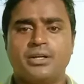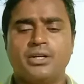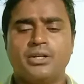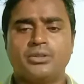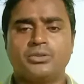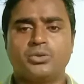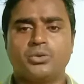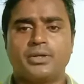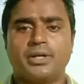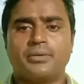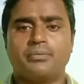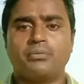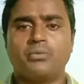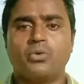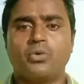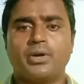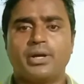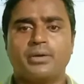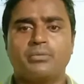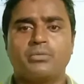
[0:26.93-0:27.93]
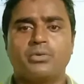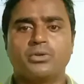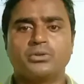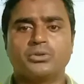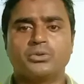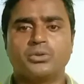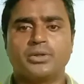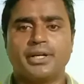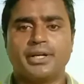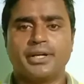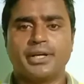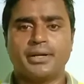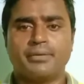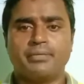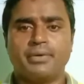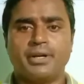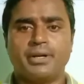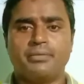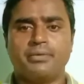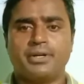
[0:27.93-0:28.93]
so that more and more students get
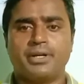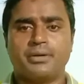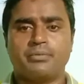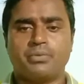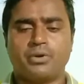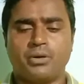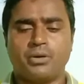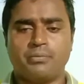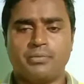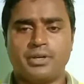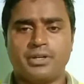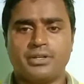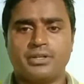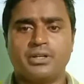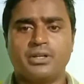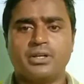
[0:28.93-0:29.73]
benefited from it.